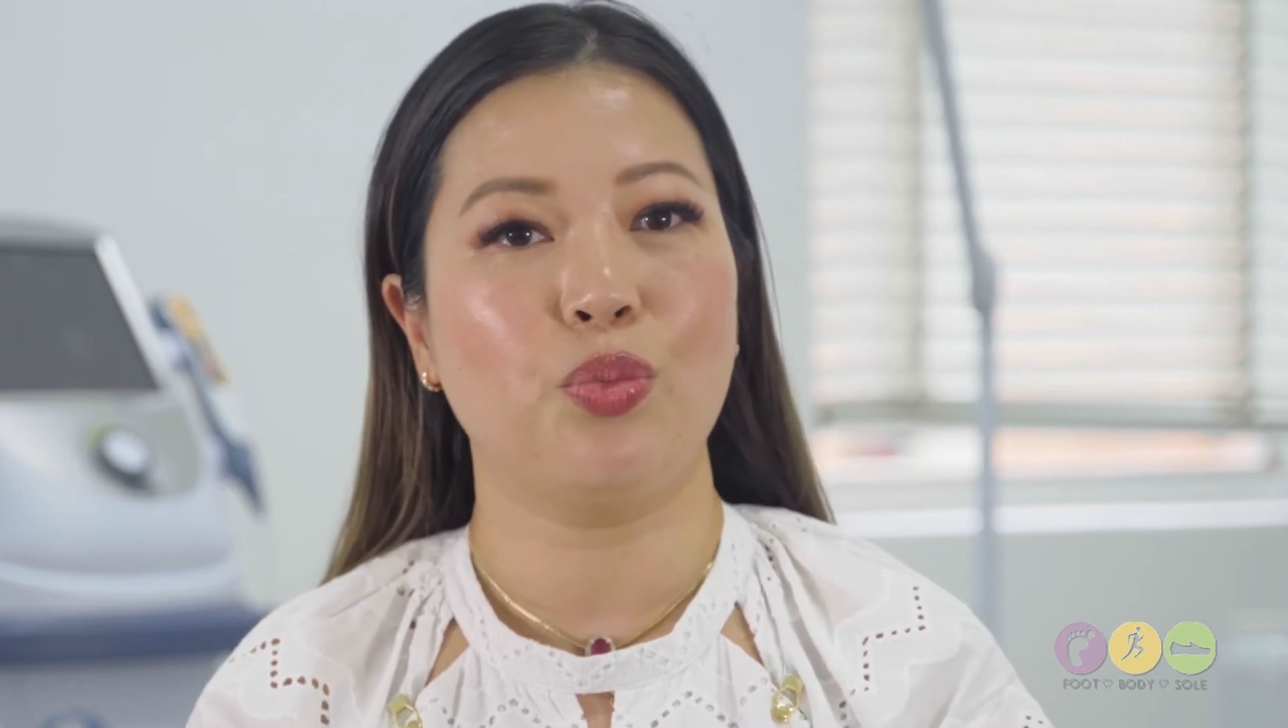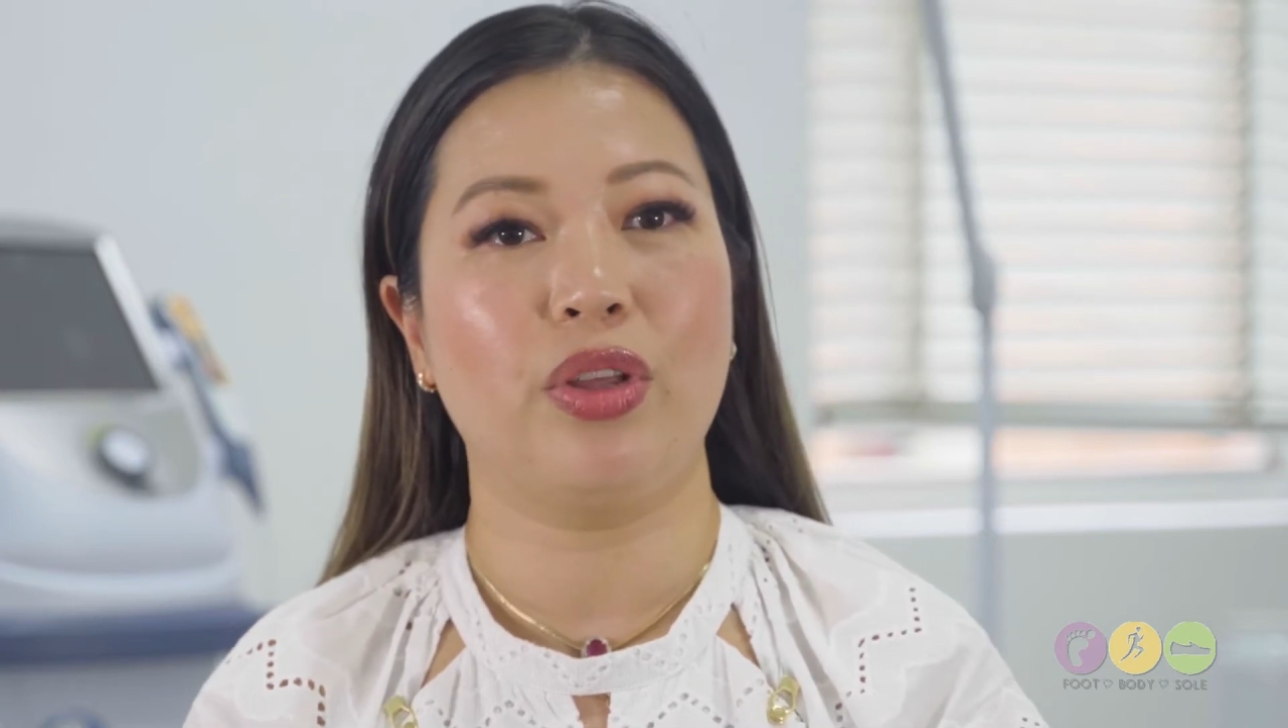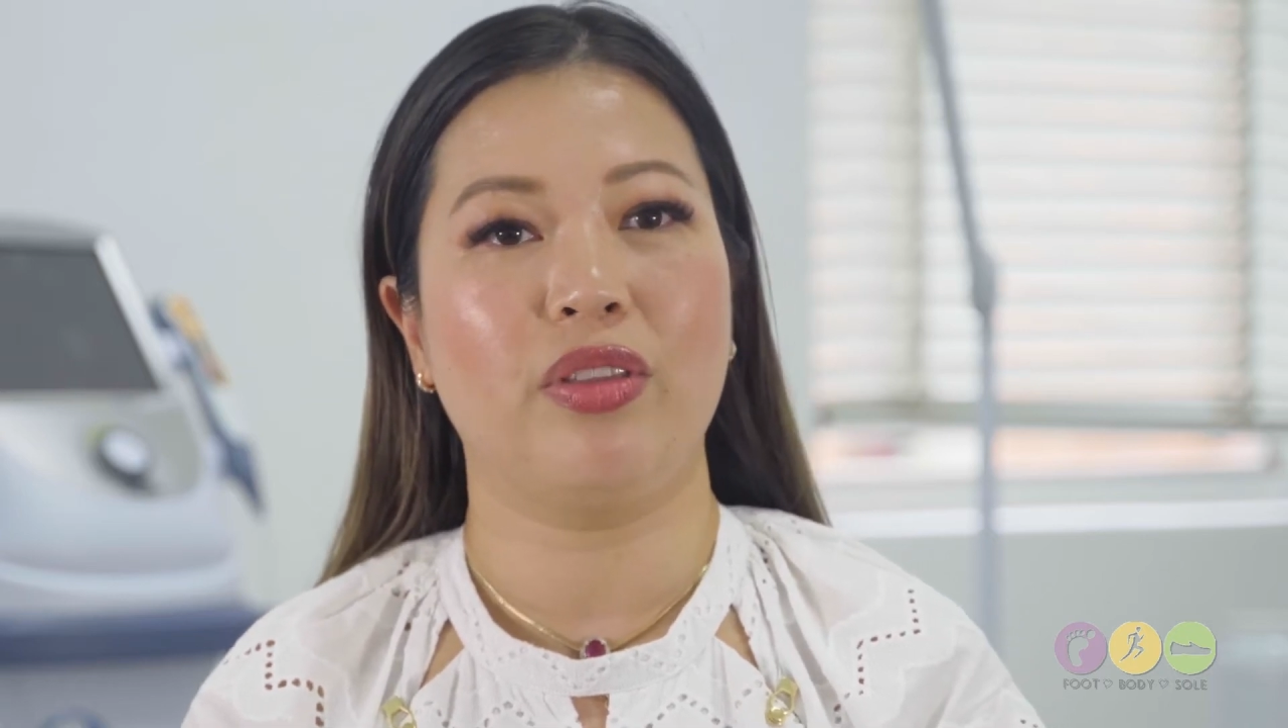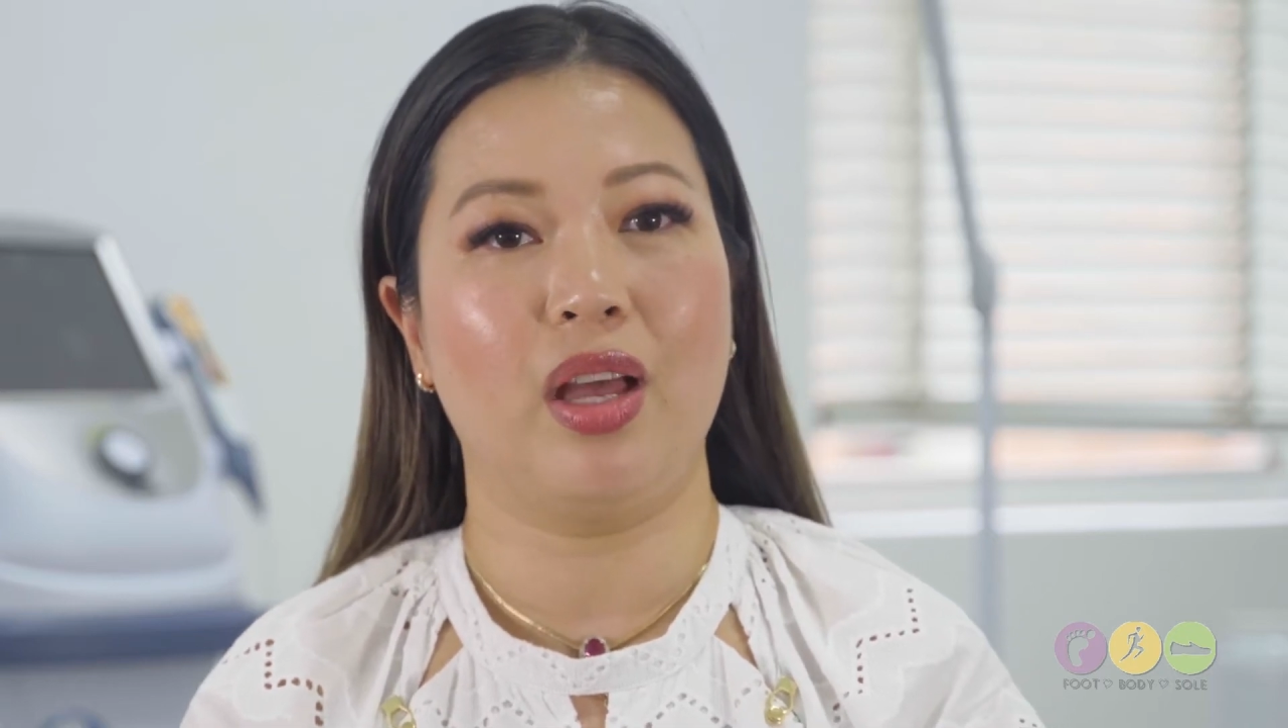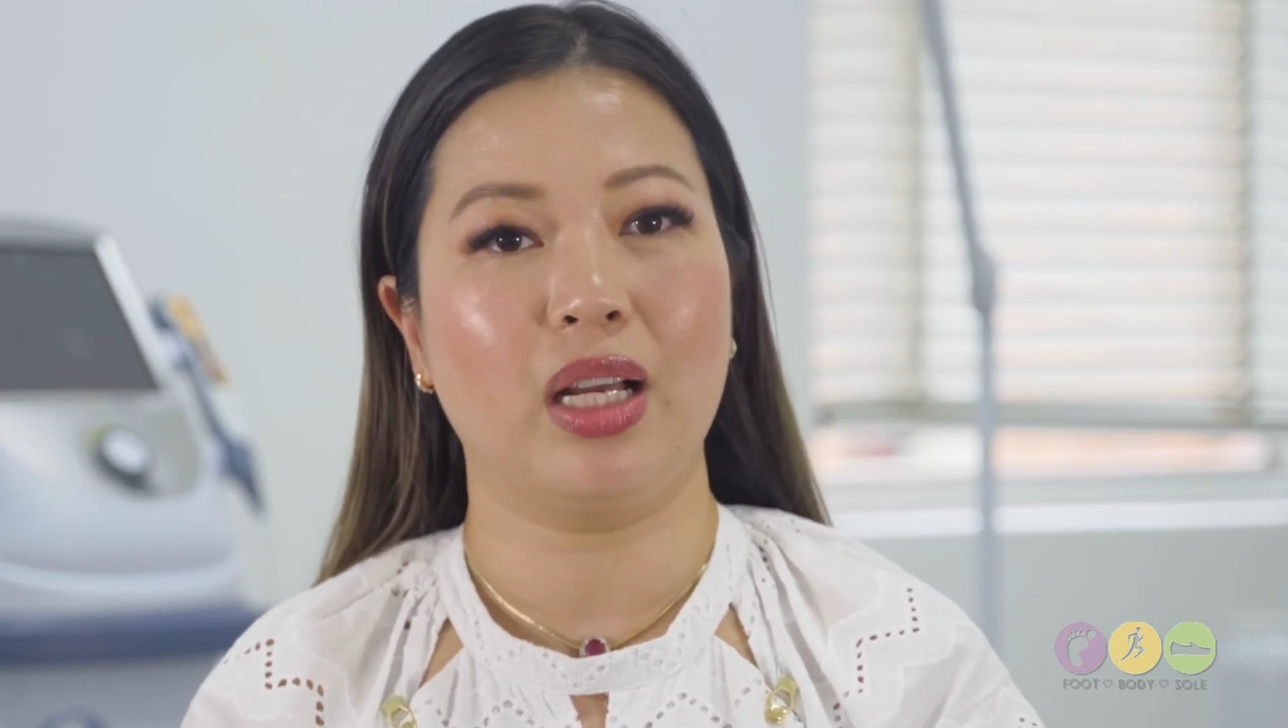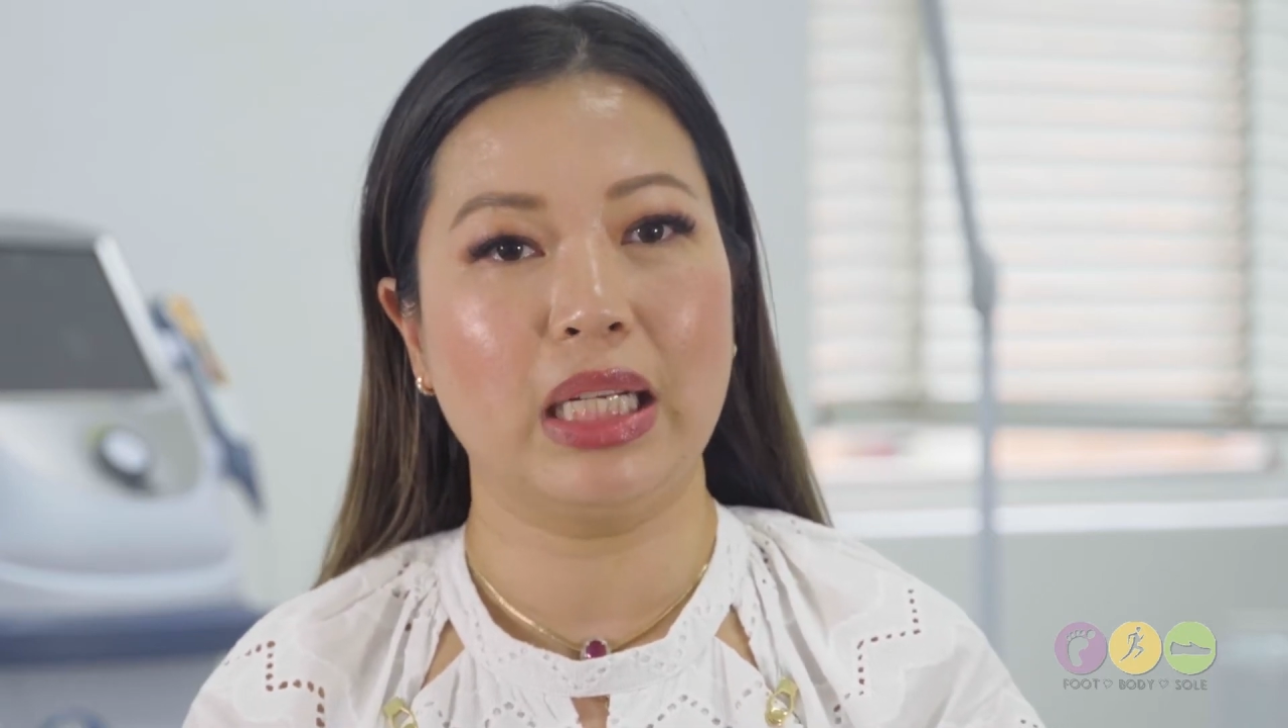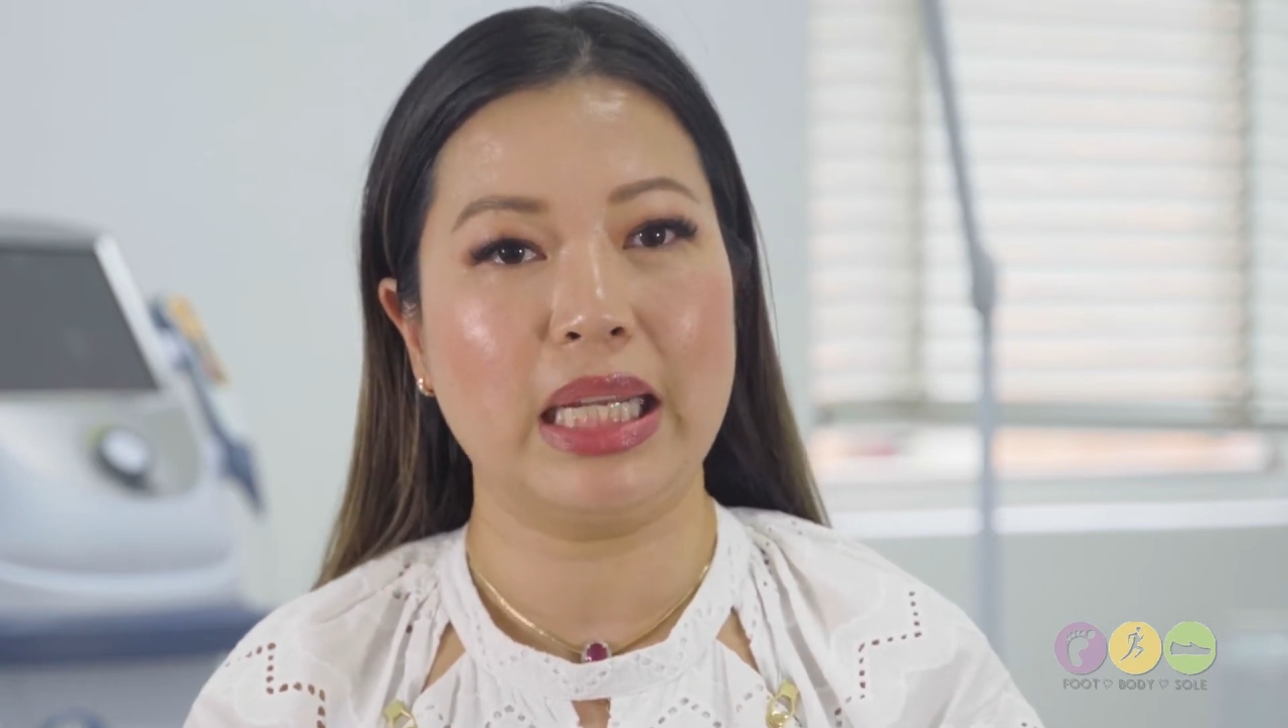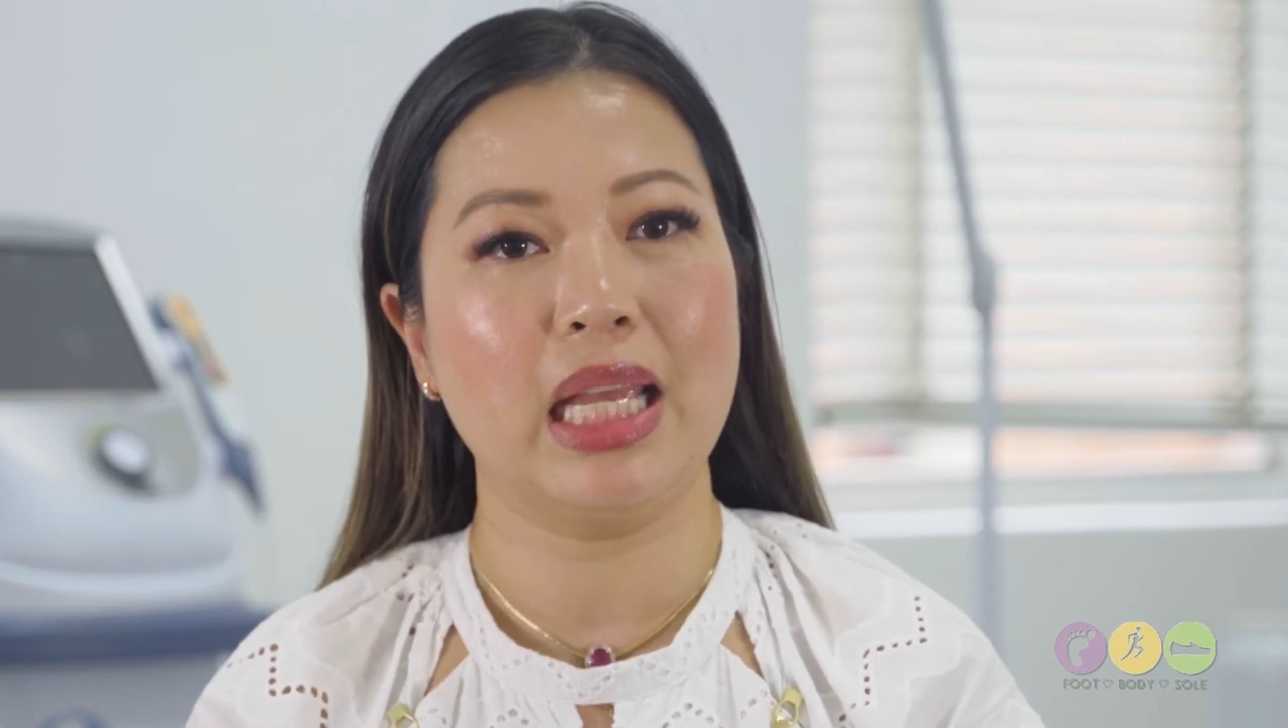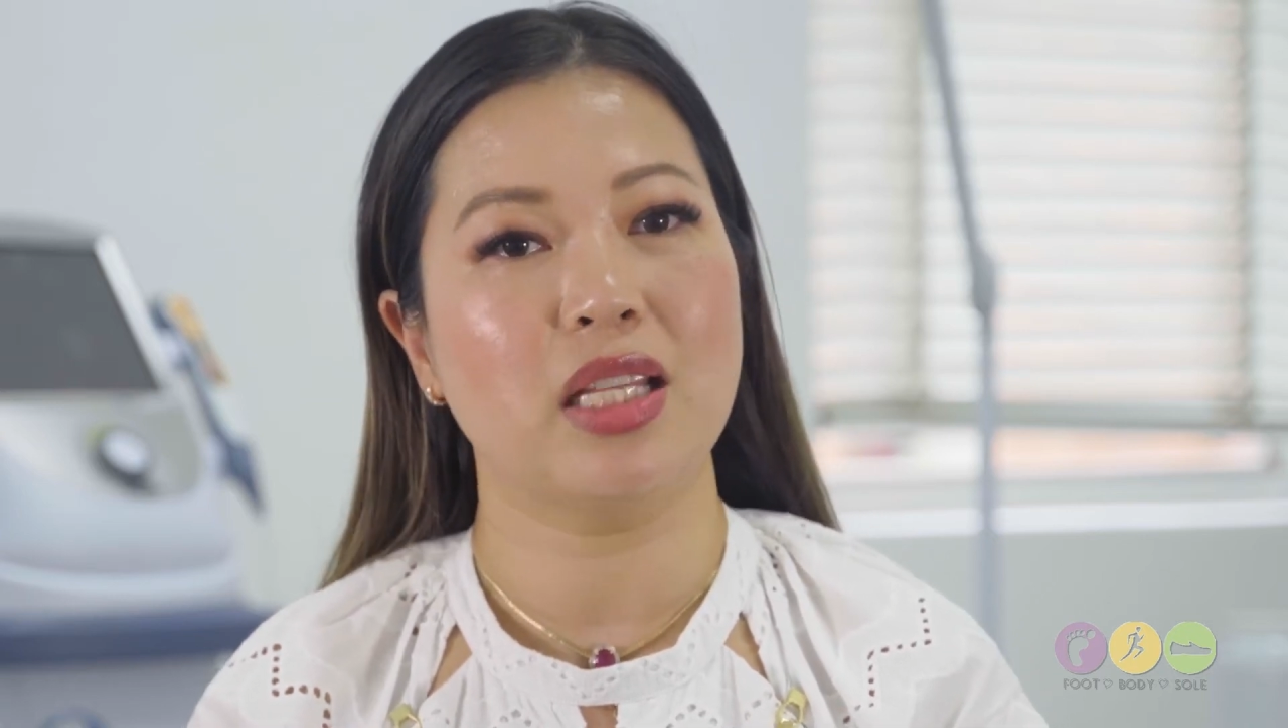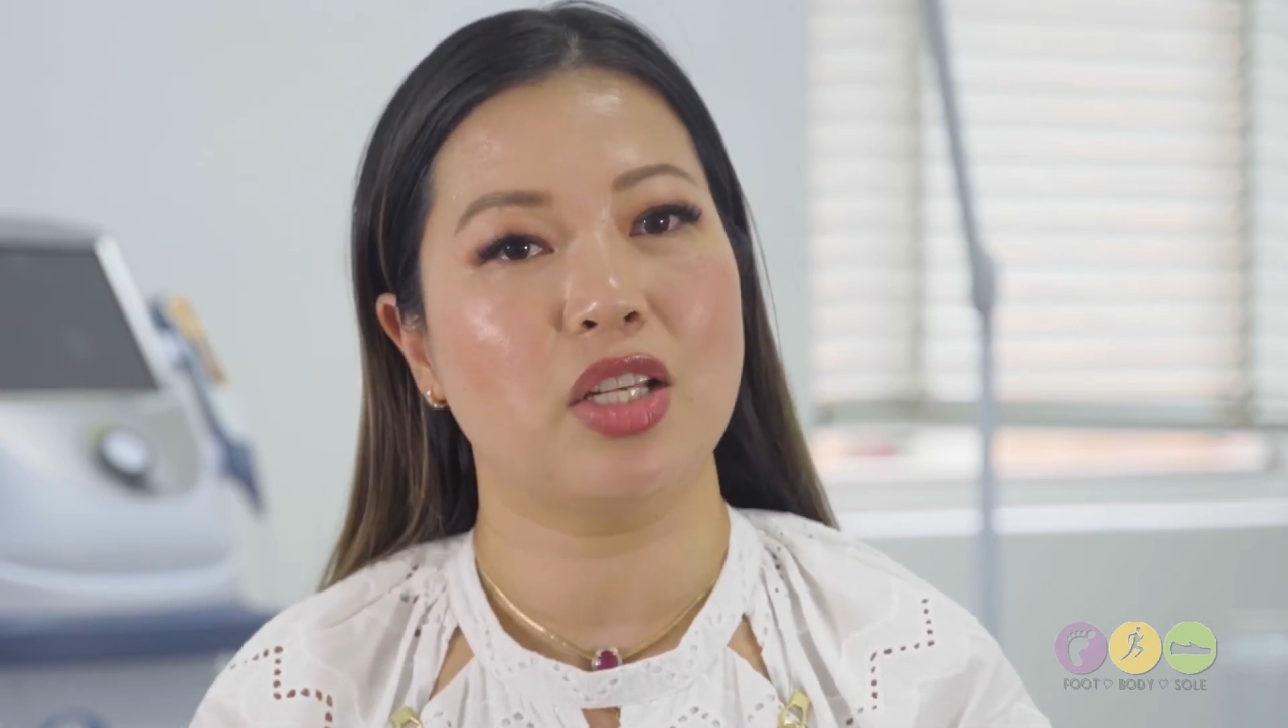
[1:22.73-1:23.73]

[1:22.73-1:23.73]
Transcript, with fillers: with a clear